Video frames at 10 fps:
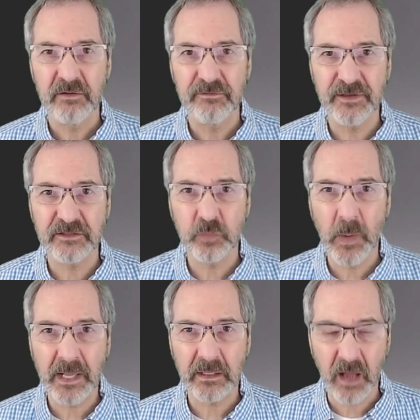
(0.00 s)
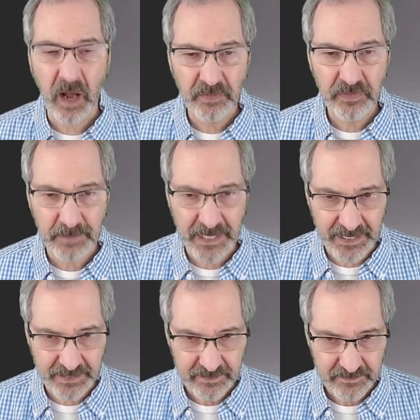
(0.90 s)
fits well on the
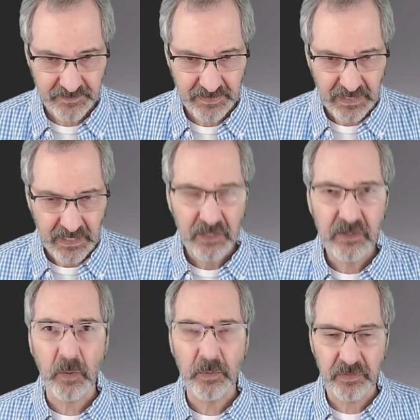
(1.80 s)
bag. Go to the